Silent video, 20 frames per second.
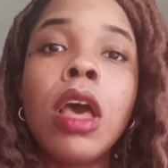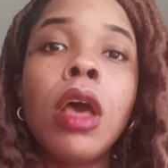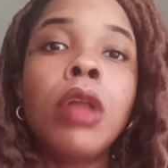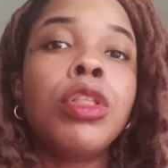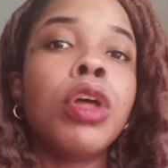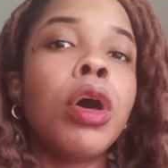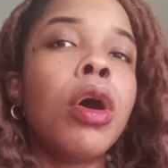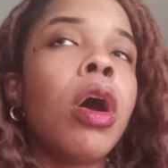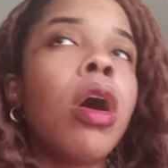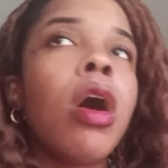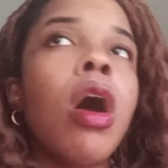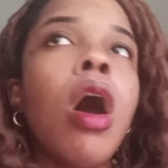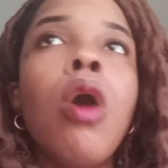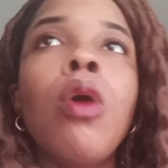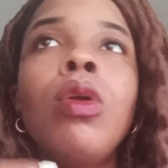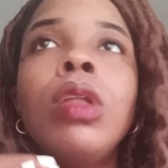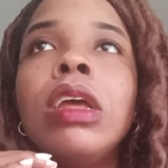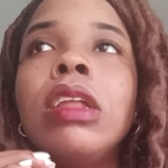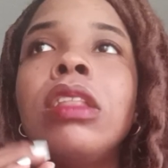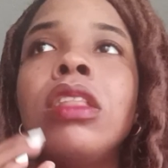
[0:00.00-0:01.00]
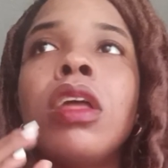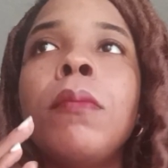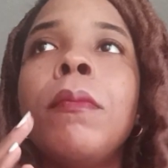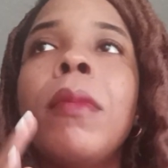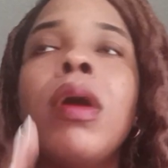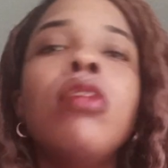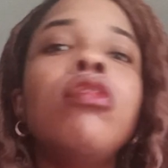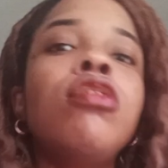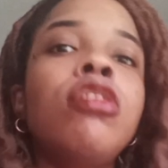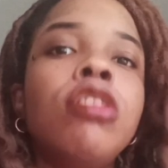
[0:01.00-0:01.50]
The only the
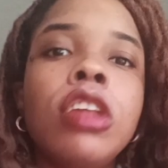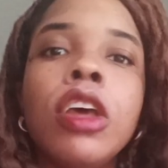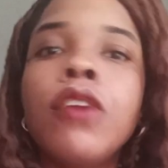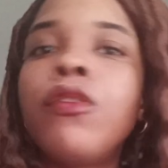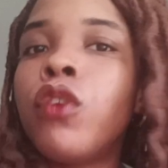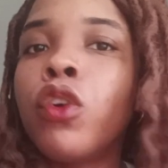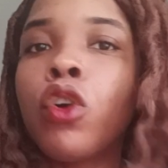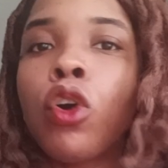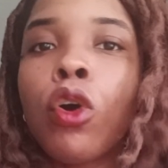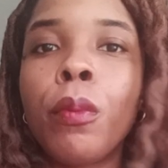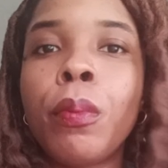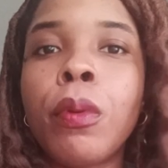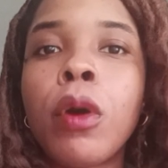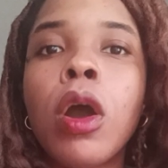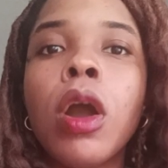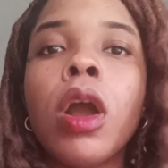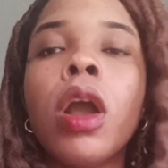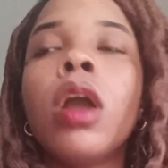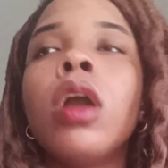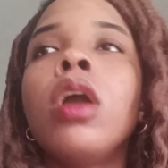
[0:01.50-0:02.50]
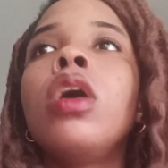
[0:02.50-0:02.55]
most difficult part